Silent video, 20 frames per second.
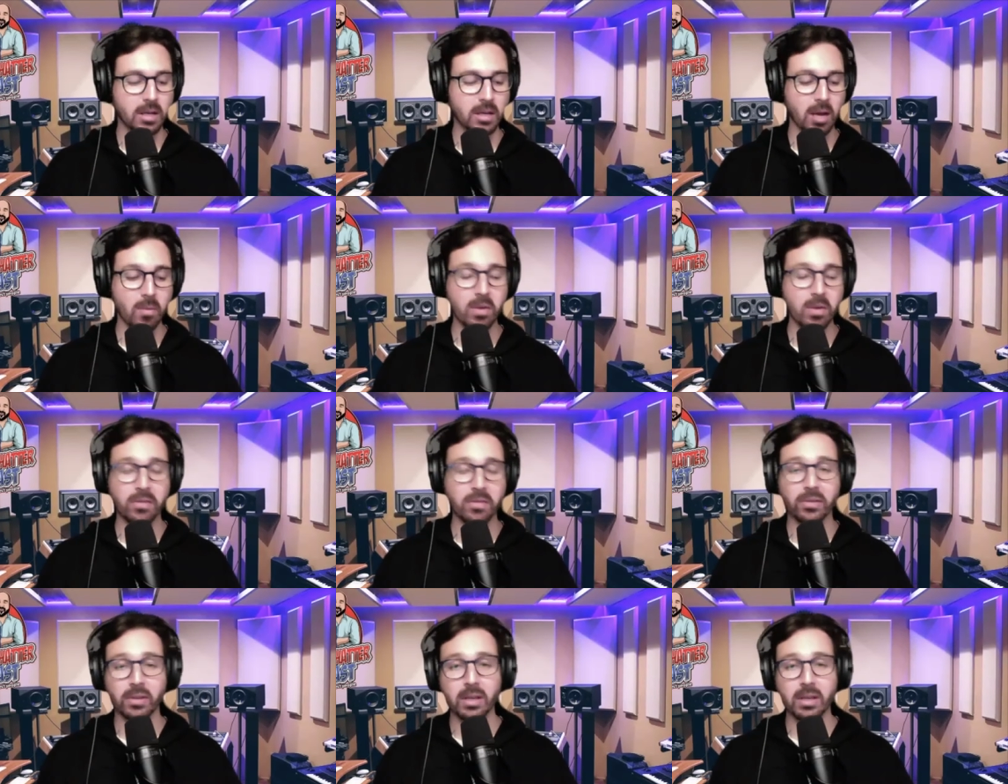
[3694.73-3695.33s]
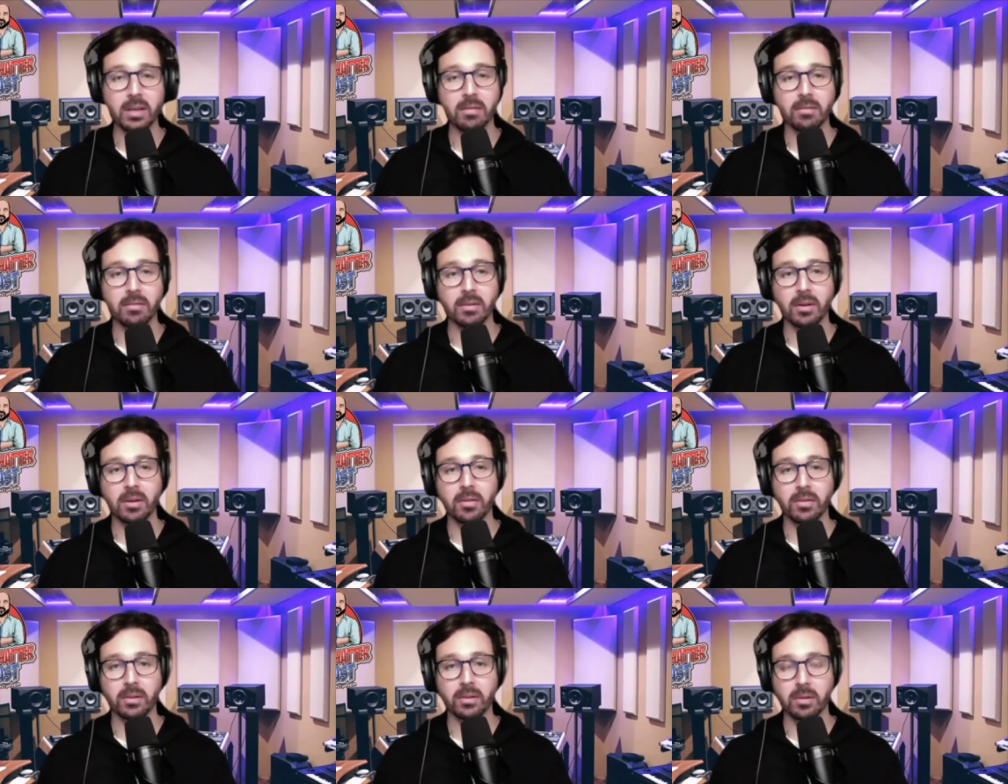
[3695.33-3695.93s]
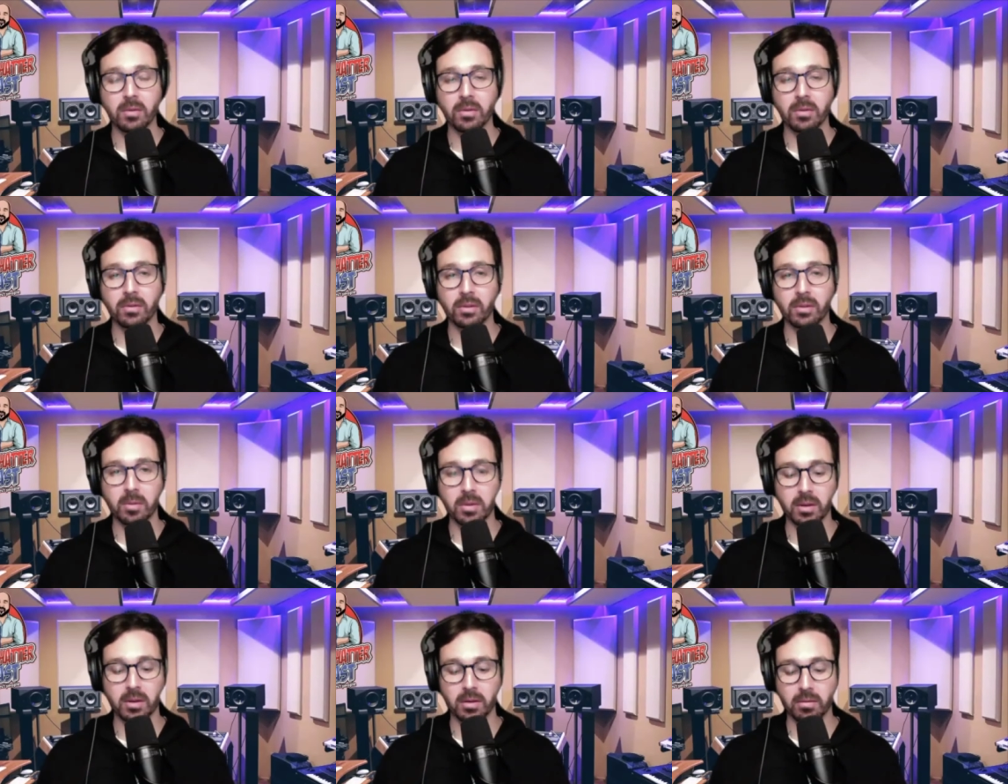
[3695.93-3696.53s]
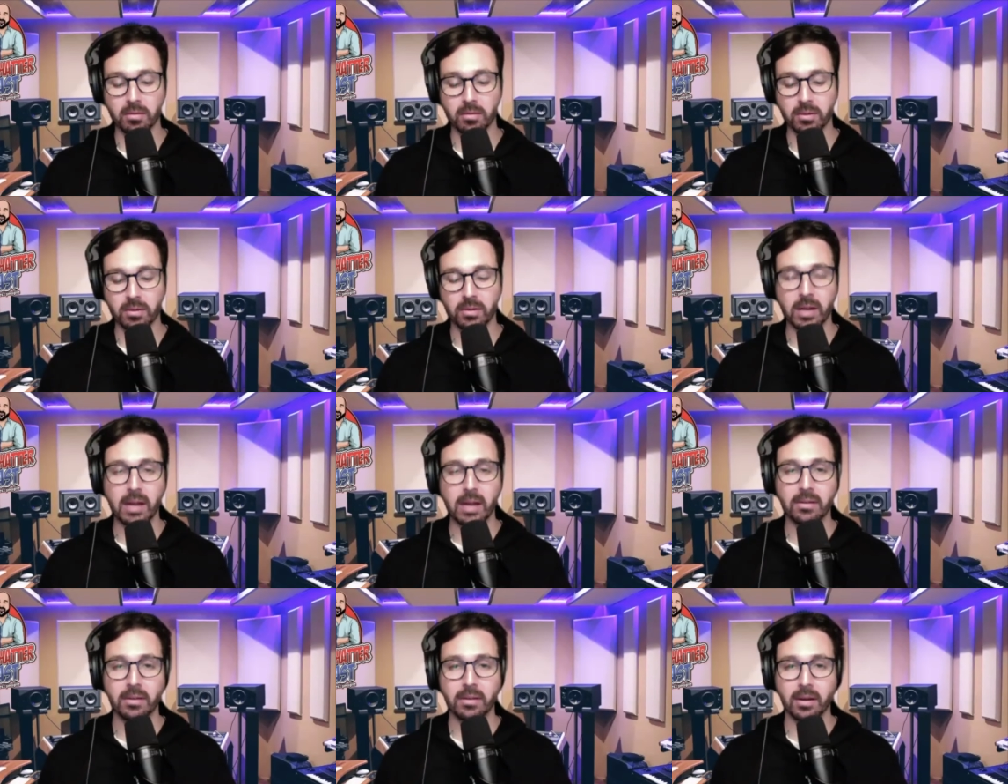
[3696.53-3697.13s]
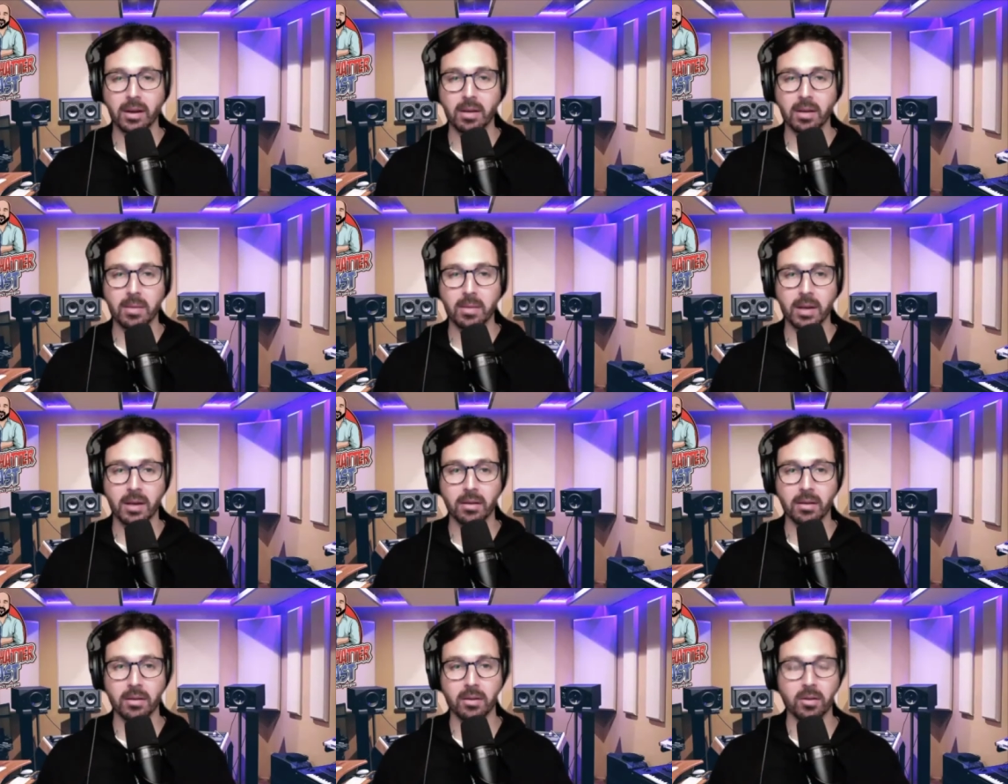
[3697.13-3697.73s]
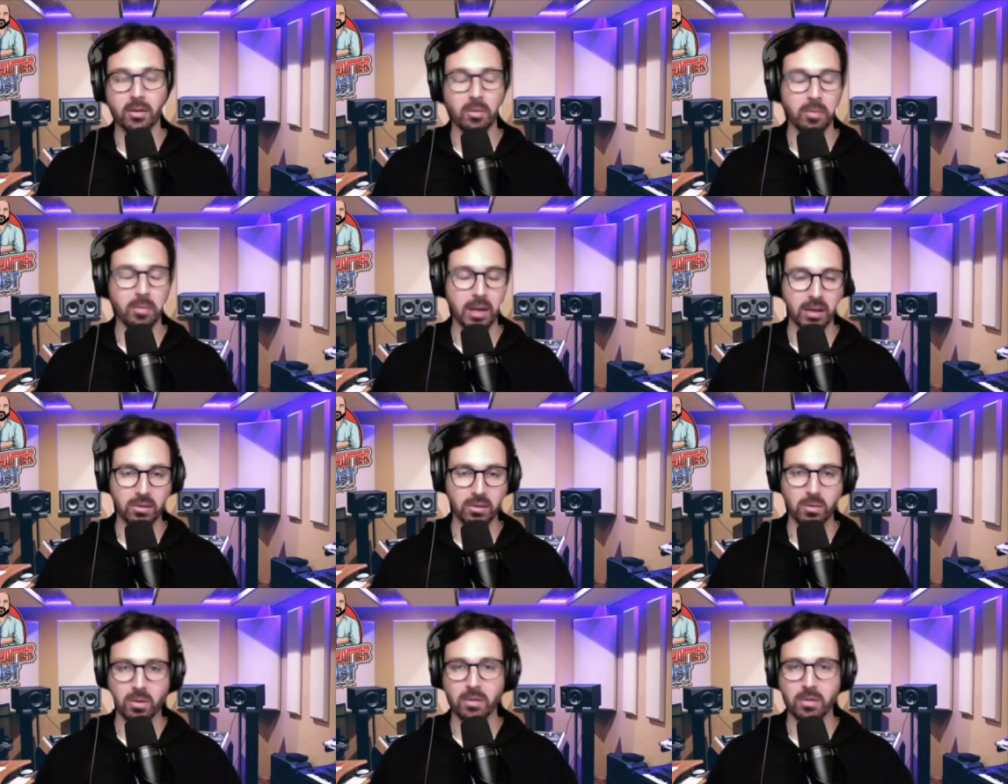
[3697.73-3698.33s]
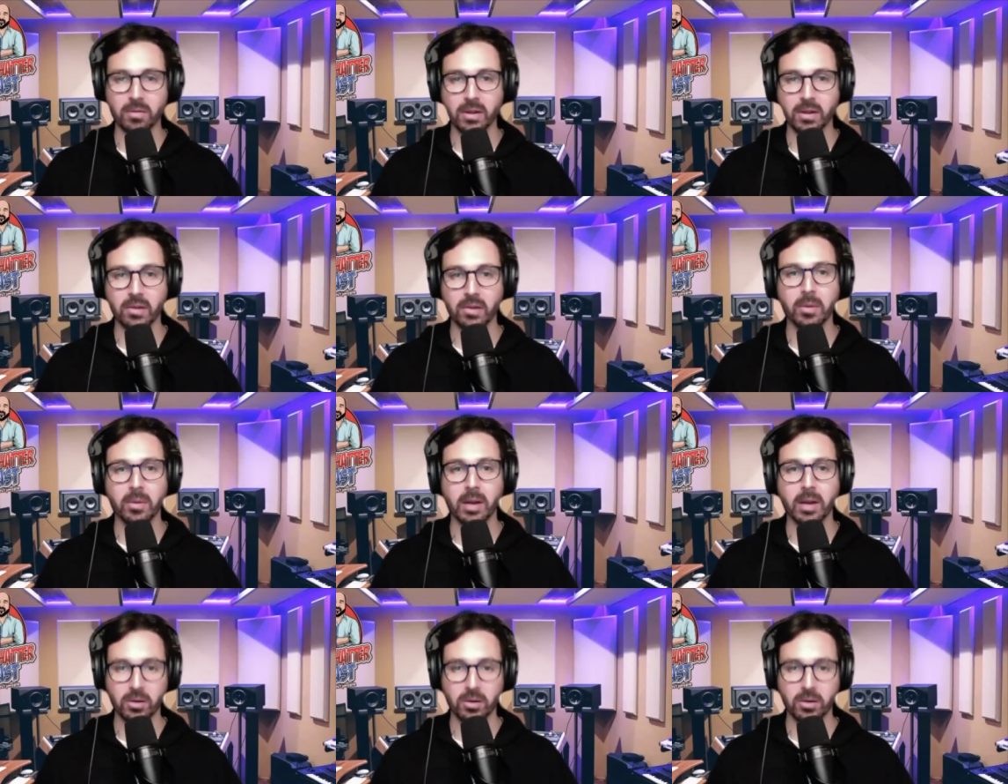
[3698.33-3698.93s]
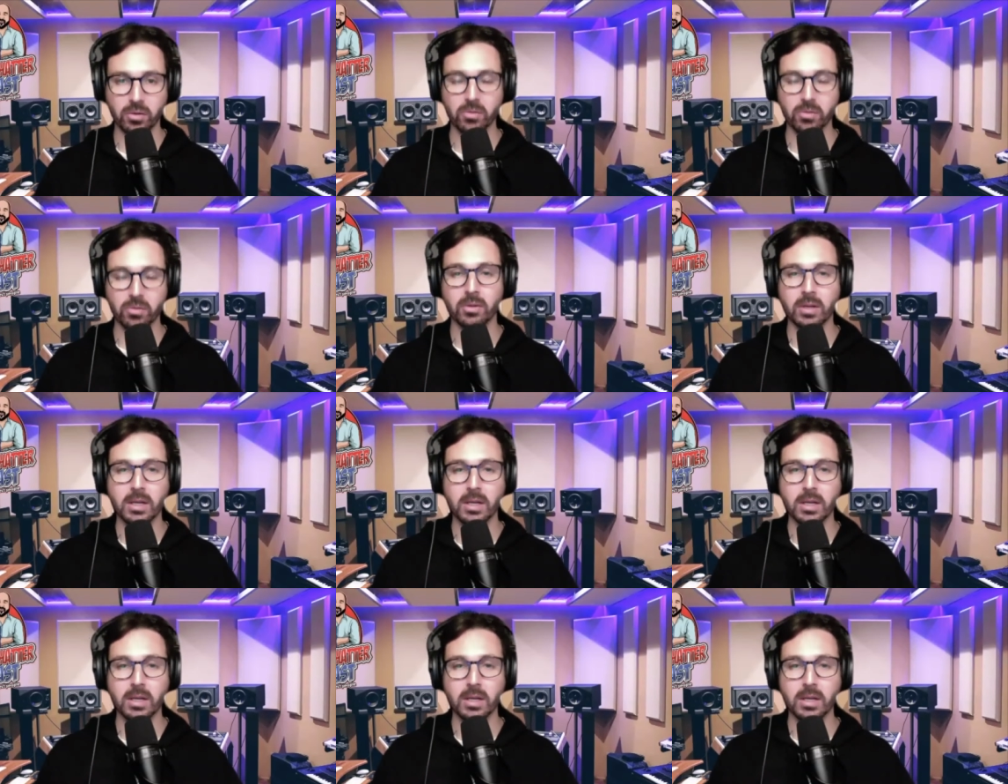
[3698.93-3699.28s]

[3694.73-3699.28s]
And we've seen, obviously, with some of the stats that are coming out, not black swan events, but actual